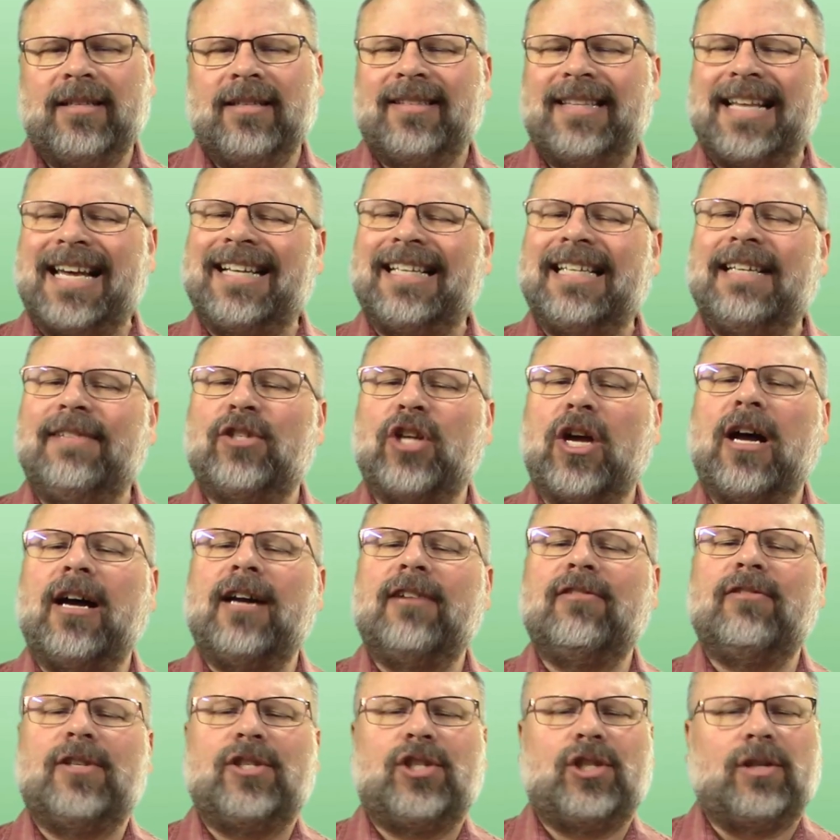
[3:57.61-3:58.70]
that leaves
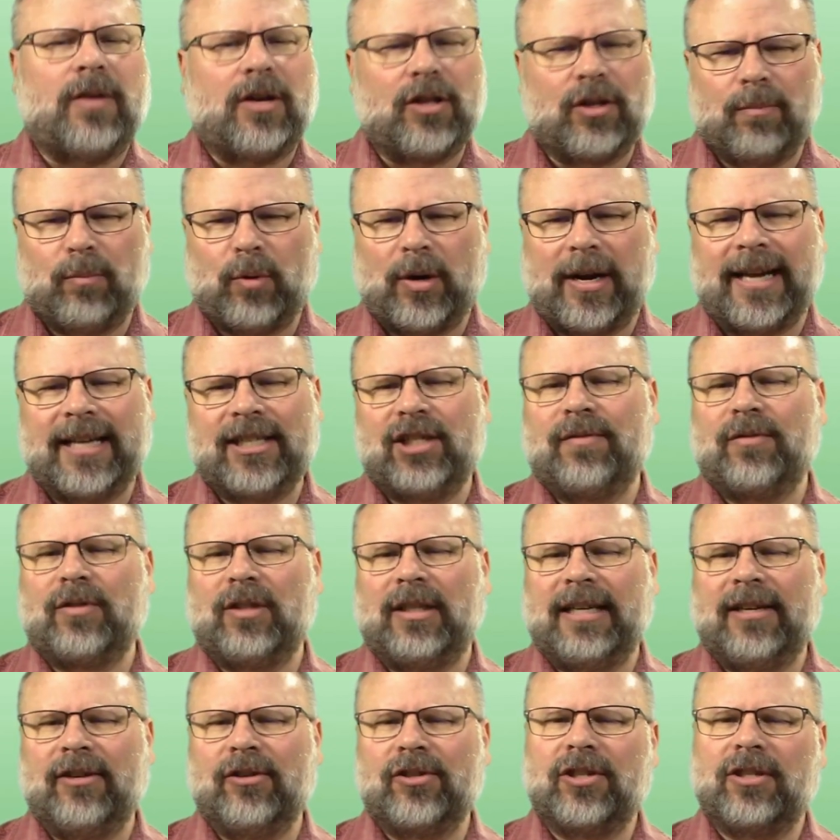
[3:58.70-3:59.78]
hundreds of other brands of
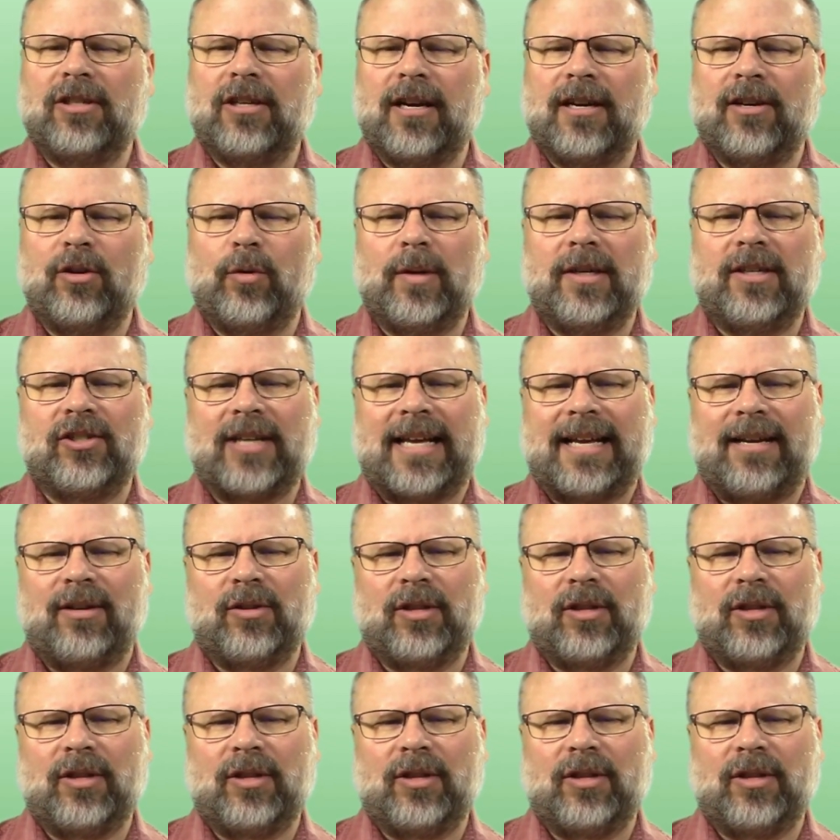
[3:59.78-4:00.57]
cleaners and gun oils out